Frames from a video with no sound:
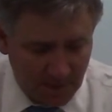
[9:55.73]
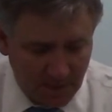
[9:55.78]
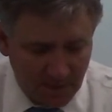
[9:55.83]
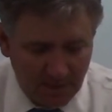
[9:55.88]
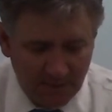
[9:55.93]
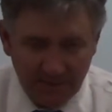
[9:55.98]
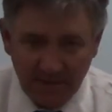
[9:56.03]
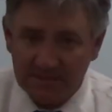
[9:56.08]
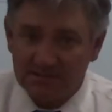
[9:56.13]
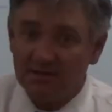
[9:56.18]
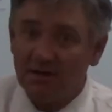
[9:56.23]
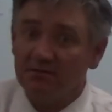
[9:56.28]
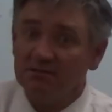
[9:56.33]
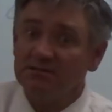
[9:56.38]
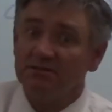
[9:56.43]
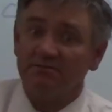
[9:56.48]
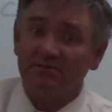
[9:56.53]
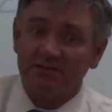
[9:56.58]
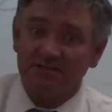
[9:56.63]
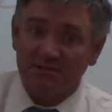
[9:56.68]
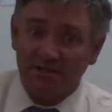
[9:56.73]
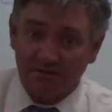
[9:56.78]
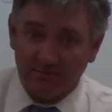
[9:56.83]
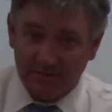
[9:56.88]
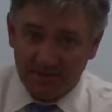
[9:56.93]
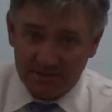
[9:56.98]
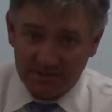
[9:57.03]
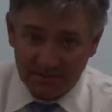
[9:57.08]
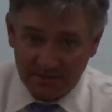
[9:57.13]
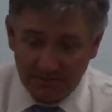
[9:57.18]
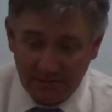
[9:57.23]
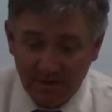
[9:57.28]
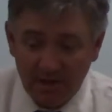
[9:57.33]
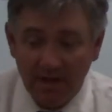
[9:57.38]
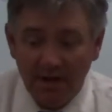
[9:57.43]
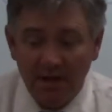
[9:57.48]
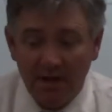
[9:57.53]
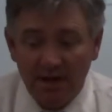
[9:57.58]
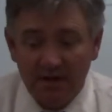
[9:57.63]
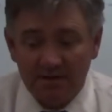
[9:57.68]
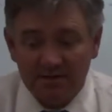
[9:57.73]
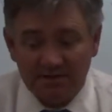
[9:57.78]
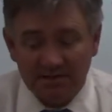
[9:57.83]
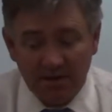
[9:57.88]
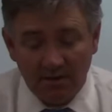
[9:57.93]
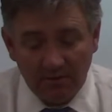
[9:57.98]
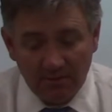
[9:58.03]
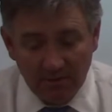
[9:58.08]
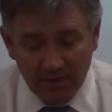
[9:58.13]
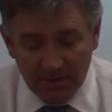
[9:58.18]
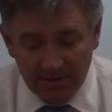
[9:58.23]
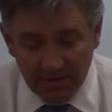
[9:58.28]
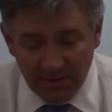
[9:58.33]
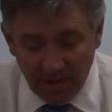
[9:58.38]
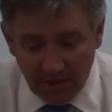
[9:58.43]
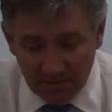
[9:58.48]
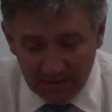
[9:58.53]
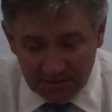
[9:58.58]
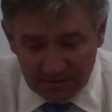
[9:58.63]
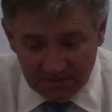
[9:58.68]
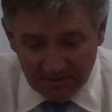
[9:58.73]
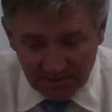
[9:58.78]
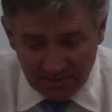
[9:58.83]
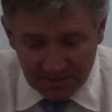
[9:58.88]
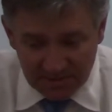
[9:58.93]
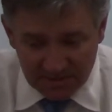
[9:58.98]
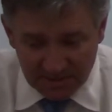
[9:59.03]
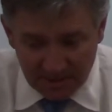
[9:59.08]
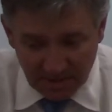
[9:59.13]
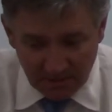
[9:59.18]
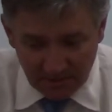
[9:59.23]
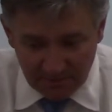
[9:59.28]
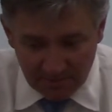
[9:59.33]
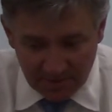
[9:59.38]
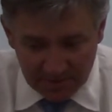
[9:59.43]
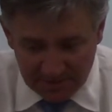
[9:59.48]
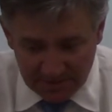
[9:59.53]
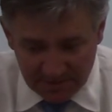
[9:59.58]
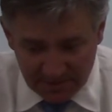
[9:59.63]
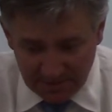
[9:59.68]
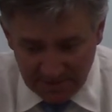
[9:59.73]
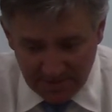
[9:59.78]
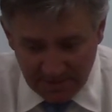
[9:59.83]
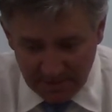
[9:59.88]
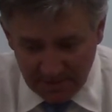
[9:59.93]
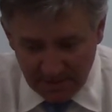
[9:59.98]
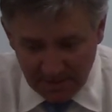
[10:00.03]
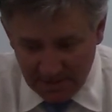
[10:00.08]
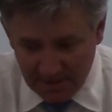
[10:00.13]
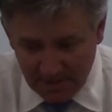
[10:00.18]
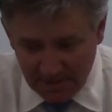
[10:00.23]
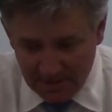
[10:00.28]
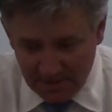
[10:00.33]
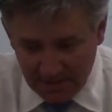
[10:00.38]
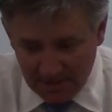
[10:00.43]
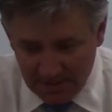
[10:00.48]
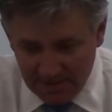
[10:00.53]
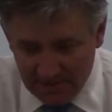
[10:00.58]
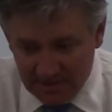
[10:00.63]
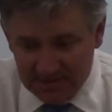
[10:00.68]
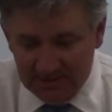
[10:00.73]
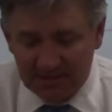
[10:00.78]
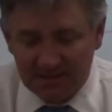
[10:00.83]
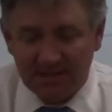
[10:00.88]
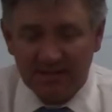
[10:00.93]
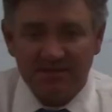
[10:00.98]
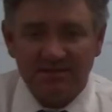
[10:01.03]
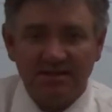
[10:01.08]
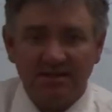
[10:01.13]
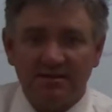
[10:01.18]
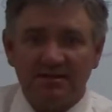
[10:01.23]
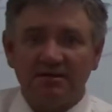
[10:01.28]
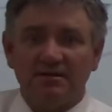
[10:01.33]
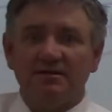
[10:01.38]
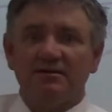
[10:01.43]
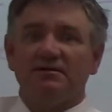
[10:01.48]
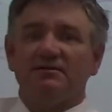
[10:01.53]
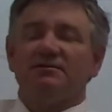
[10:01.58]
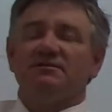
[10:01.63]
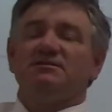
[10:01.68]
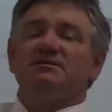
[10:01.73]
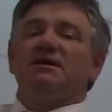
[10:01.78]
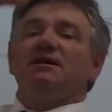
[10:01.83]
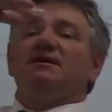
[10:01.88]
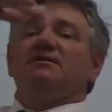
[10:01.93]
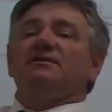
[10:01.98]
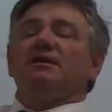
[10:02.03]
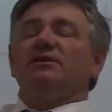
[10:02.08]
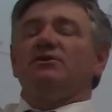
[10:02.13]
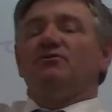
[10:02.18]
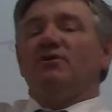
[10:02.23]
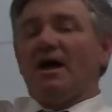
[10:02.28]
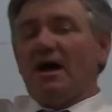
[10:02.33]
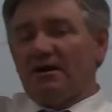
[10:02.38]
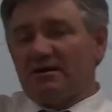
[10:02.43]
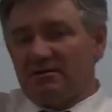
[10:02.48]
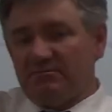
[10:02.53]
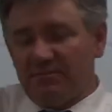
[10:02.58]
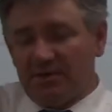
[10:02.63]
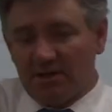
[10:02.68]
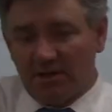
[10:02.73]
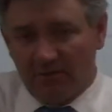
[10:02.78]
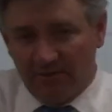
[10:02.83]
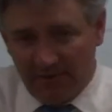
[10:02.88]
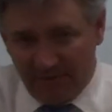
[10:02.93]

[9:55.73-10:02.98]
that's also acceleration. So notice with acceleration, this isn't saying that you have to be going